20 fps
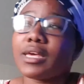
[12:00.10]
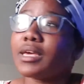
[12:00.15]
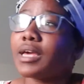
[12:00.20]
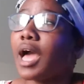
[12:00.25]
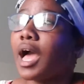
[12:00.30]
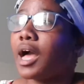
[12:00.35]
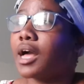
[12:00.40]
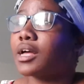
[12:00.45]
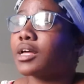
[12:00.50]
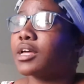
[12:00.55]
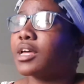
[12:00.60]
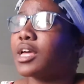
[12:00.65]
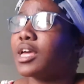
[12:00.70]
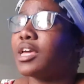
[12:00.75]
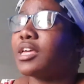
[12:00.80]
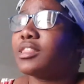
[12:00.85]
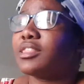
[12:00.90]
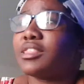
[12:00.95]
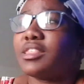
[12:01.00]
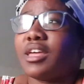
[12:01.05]
They're young,
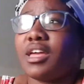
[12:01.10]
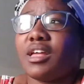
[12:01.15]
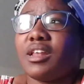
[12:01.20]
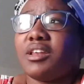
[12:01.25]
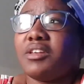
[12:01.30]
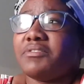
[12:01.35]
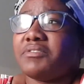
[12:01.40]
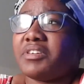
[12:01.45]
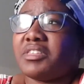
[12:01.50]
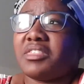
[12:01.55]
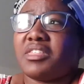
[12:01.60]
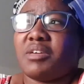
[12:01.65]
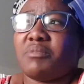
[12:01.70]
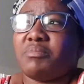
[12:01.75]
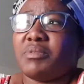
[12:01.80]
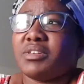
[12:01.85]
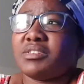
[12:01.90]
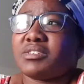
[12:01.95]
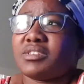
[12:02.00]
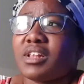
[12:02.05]
they're living their
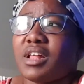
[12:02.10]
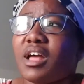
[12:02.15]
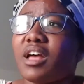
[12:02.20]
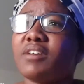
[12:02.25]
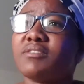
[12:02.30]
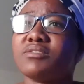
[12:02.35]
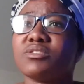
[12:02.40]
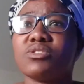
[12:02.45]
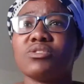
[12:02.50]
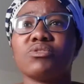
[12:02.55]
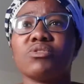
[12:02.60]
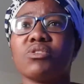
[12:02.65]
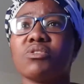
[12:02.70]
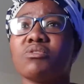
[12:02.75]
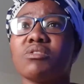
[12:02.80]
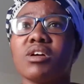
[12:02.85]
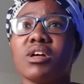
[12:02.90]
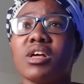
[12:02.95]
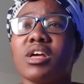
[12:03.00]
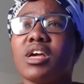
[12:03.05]
best lives, you
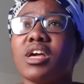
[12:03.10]
know.